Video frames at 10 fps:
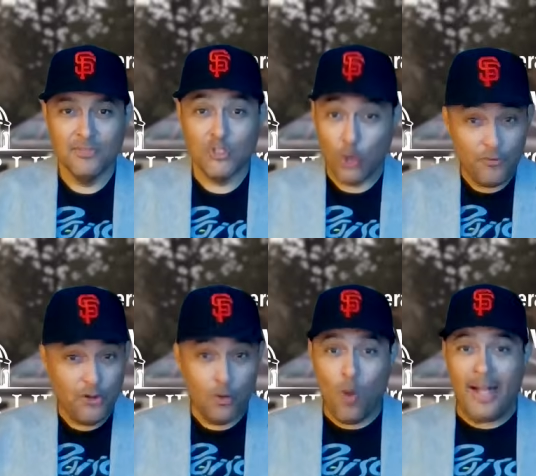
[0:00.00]
So if
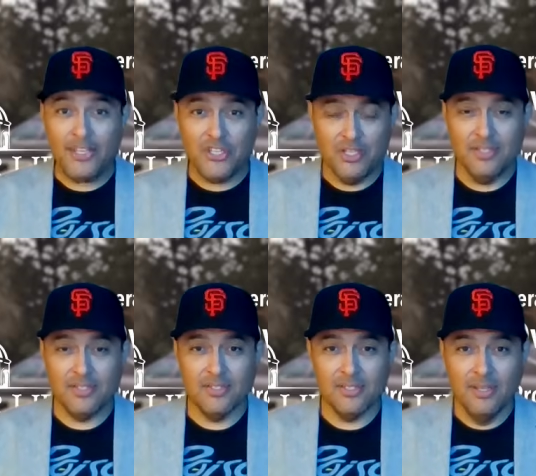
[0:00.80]
you're watching
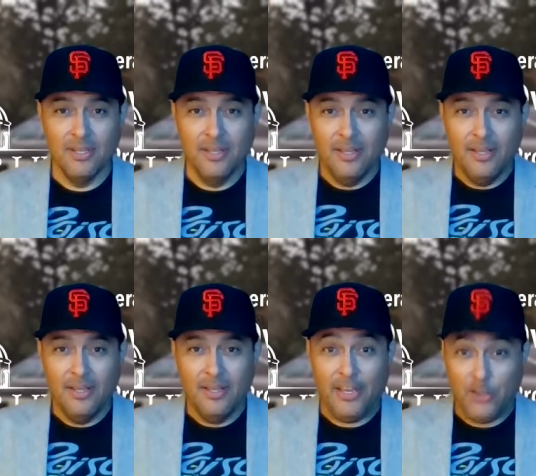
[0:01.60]

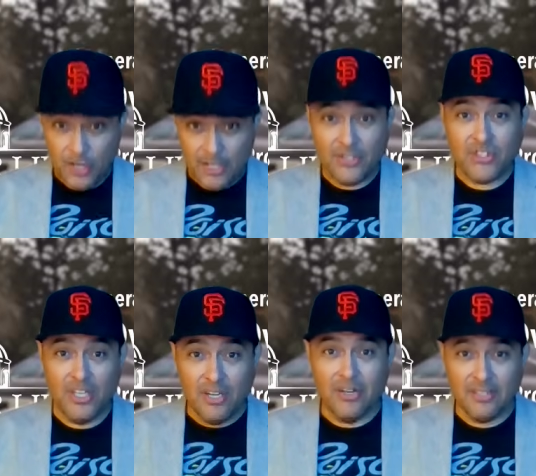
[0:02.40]
and you're
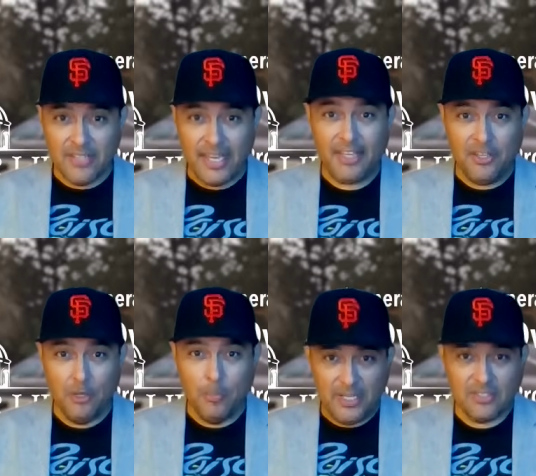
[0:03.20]
considering taking
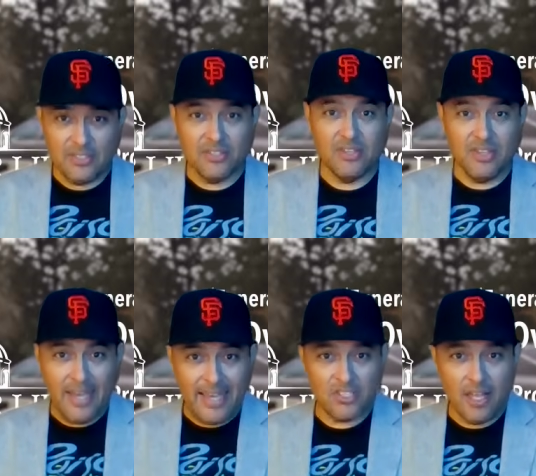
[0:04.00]
your business to the
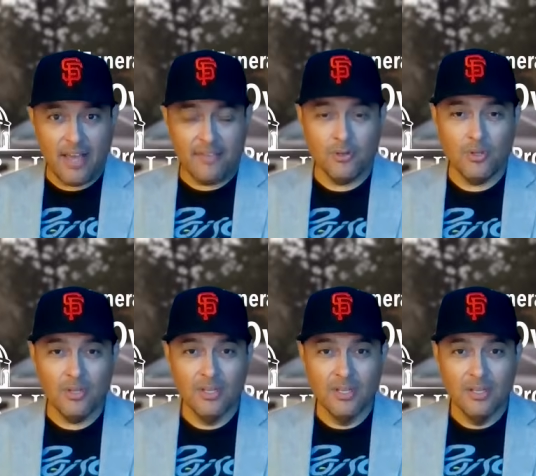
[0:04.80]
next level,
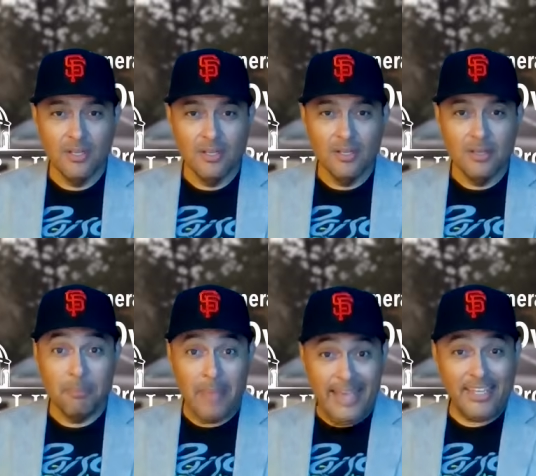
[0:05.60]

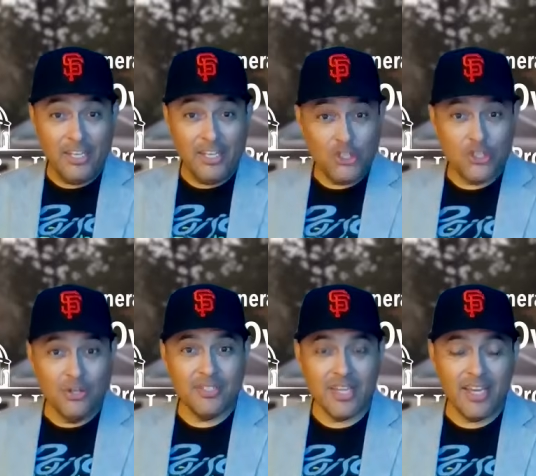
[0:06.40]
make in
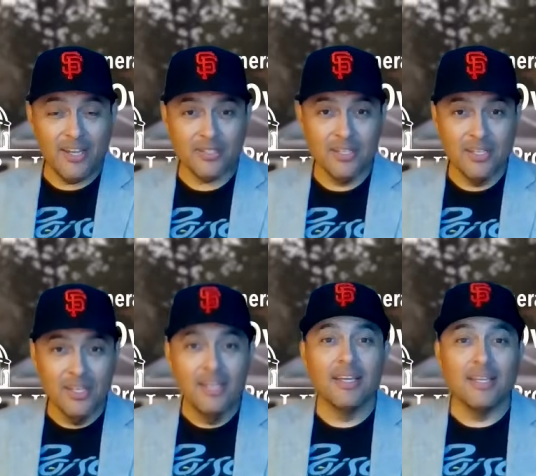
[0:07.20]
insurance sales,
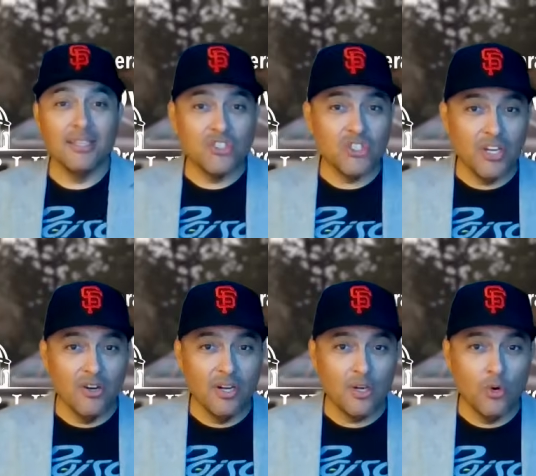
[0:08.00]

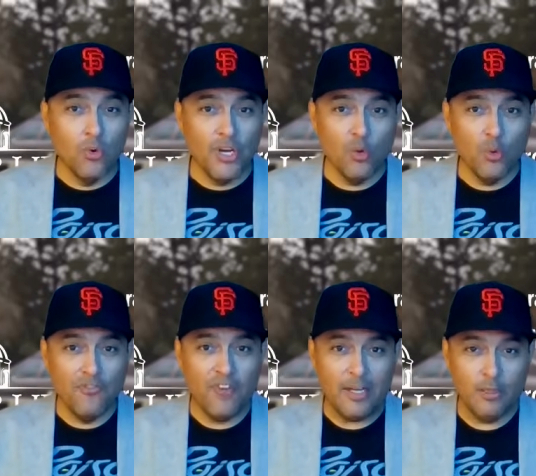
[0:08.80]
consider a career
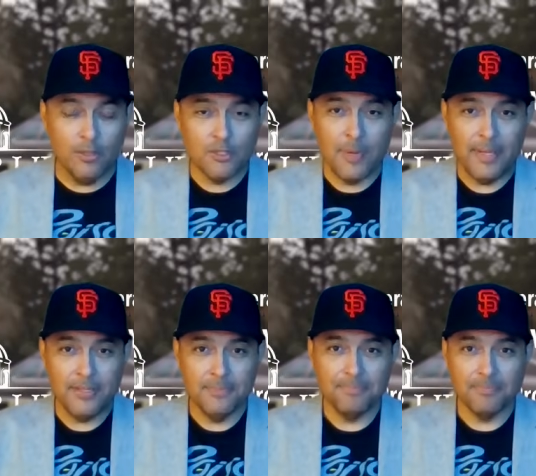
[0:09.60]
with final
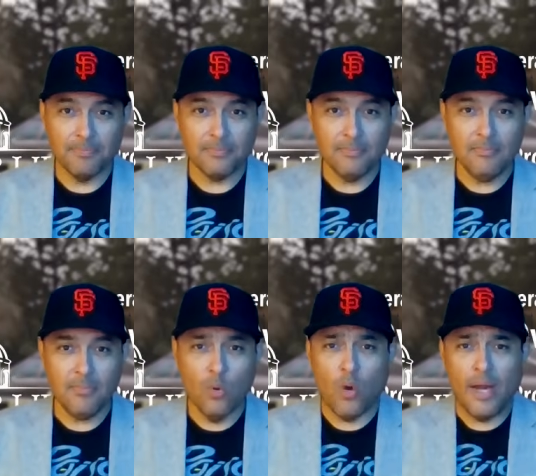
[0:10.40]
expense.
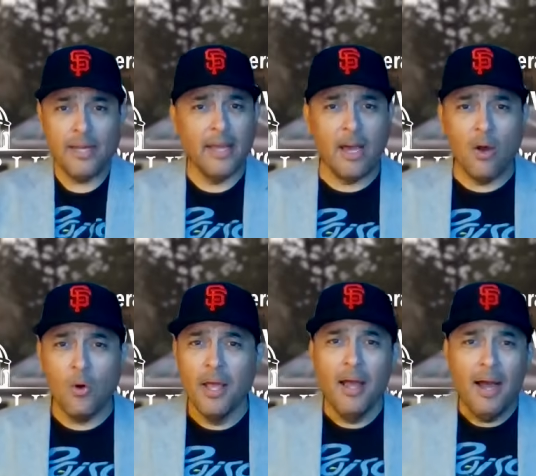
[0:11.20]
Right
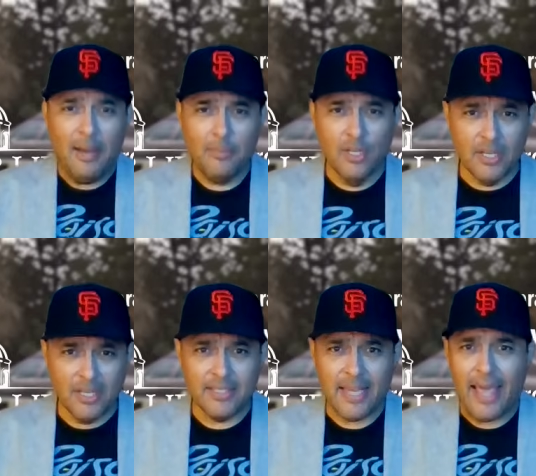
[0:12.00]
now, I'm
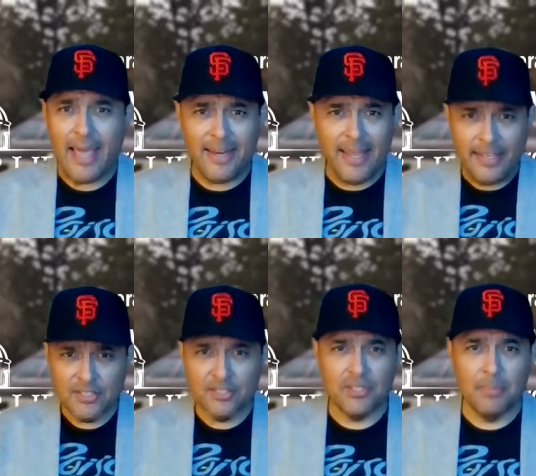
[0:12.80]
looking to add
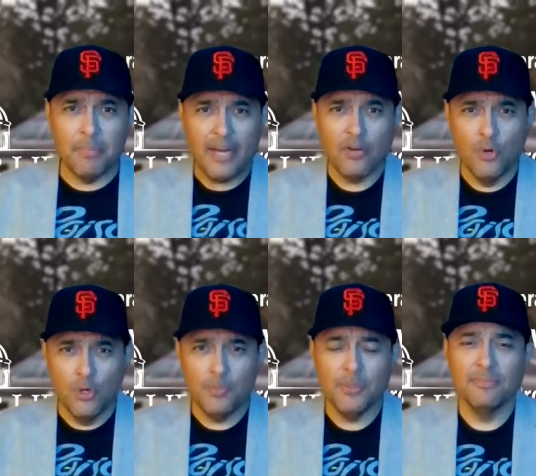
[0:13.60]
agents to my
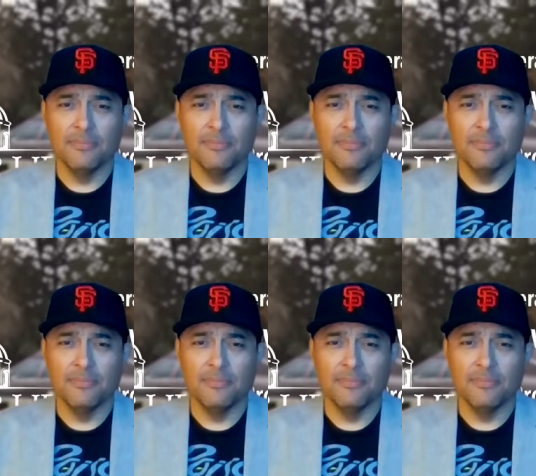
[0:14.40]
group,